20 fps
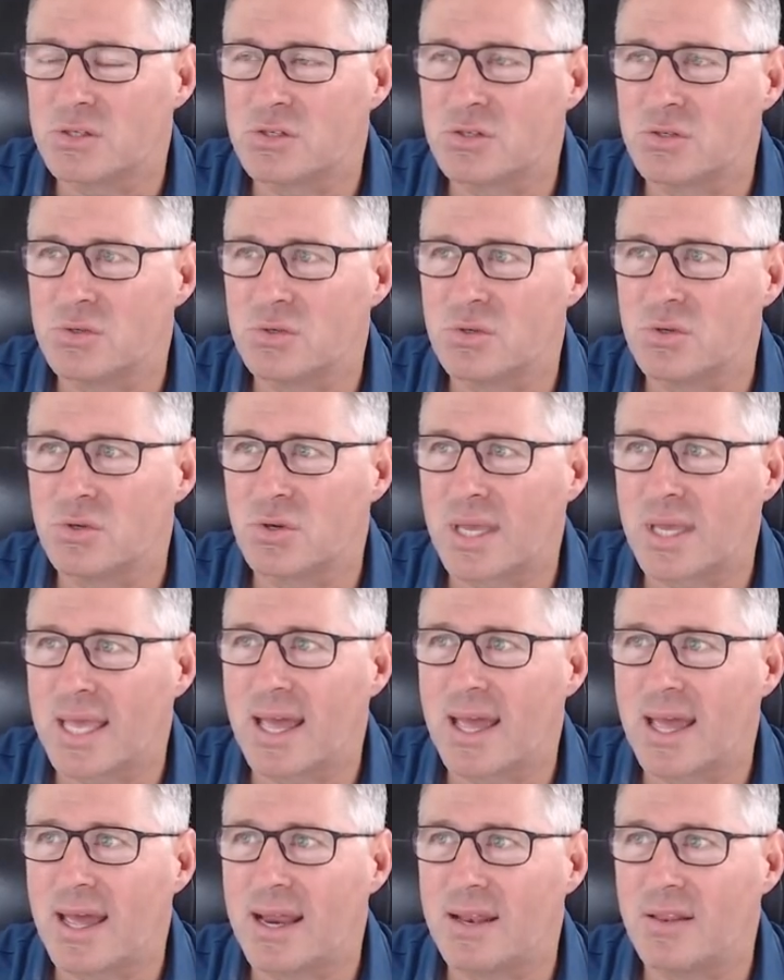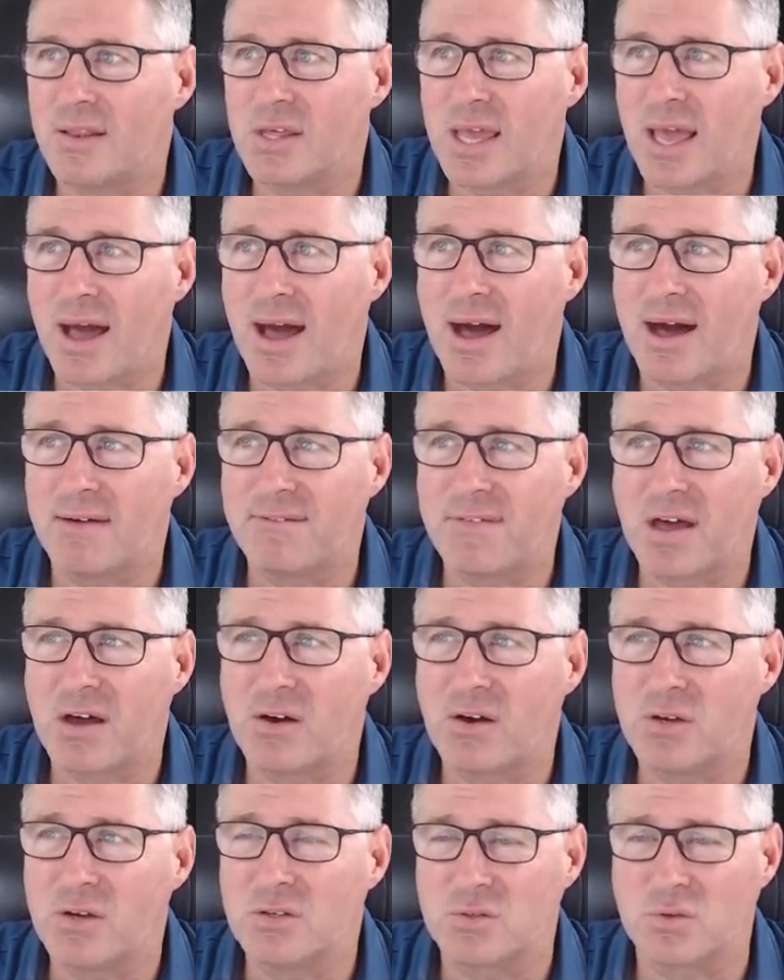to get the R
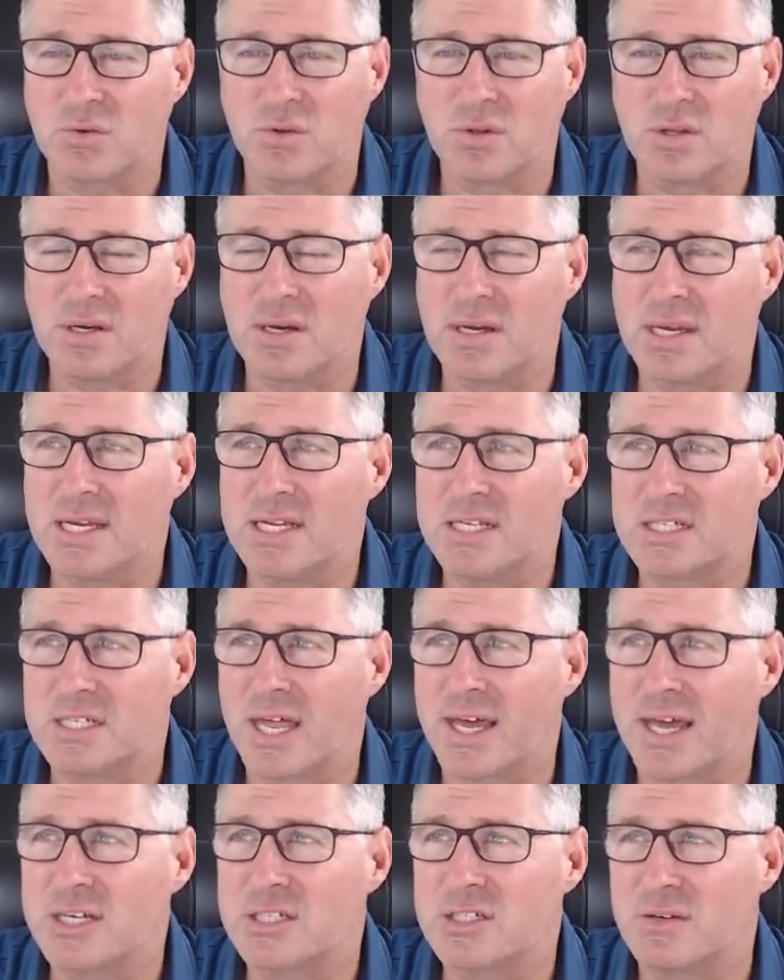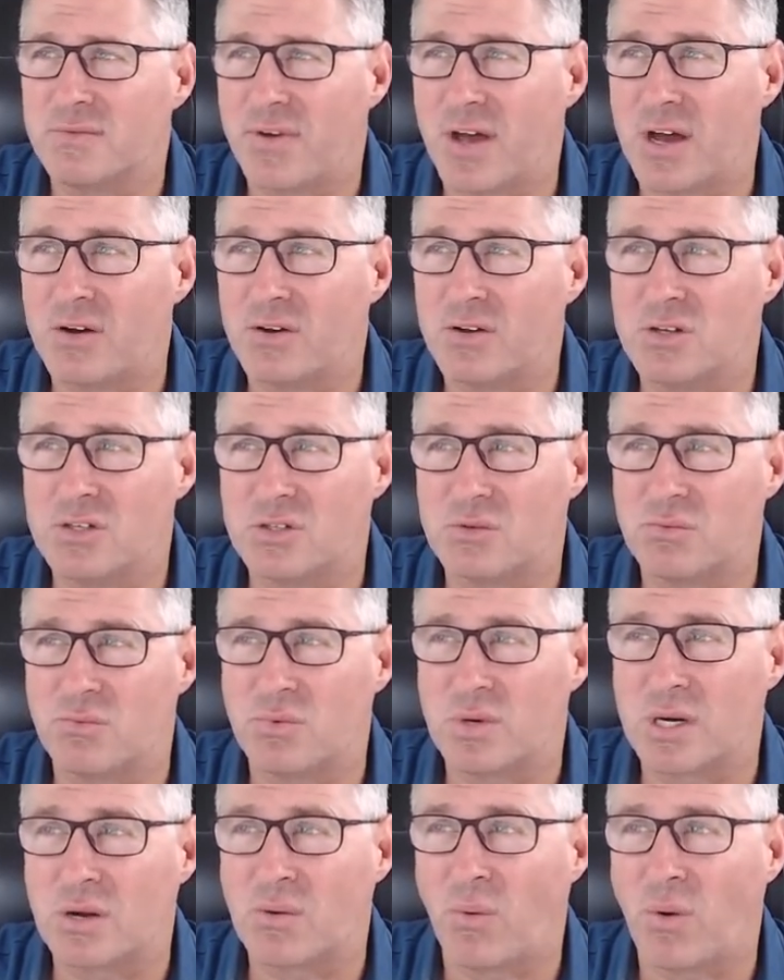values or the insulation values
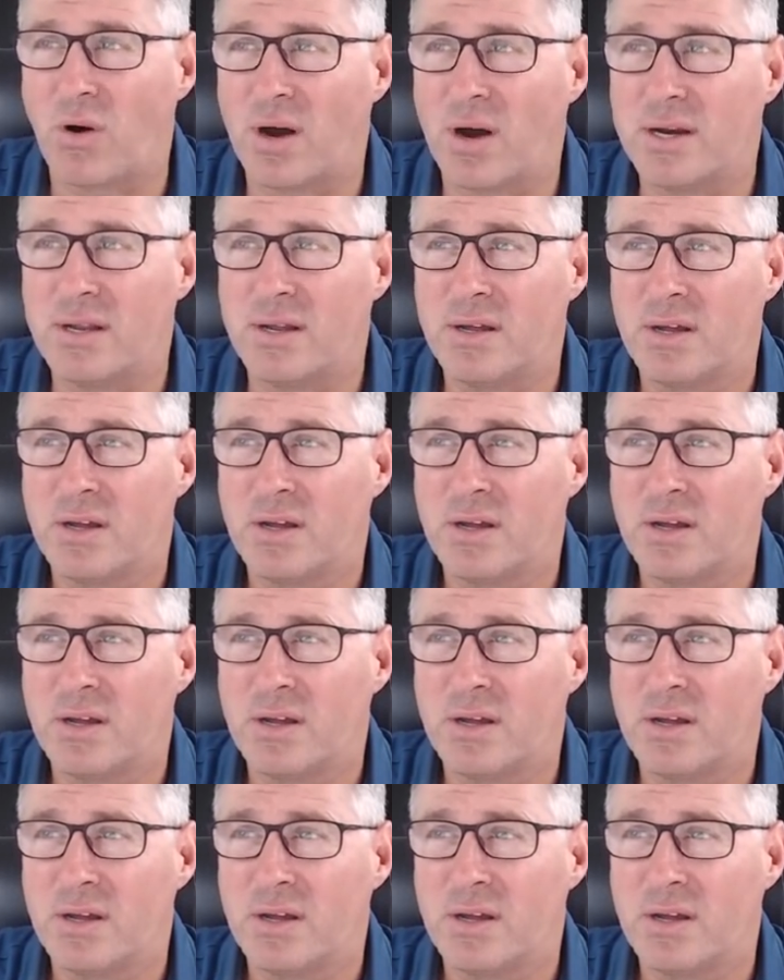required